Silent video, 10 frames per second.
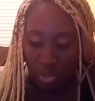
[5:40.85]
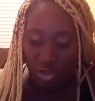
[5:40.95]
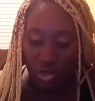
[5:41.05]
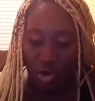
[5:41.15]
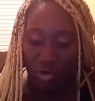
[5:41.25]

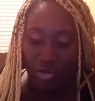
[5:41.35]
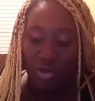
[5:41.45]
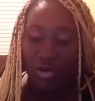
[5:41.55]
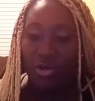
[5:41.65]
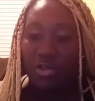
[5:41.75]
You know,
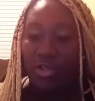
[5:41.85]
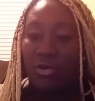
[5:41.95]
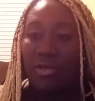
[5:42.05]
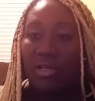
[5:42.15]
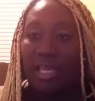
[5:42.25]

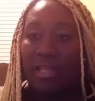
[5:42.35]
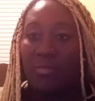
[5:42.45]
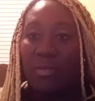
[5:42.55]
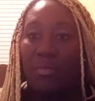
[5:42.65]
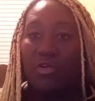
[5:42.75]
you're letting
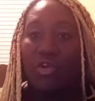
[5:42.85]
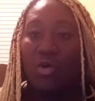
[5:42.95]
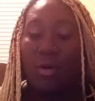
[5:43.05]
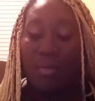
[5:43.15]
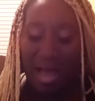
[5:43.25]
people
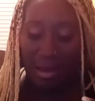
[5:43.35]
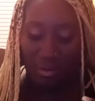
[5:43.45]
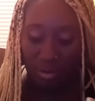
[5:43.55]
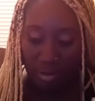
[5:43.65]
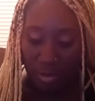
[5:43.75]
know about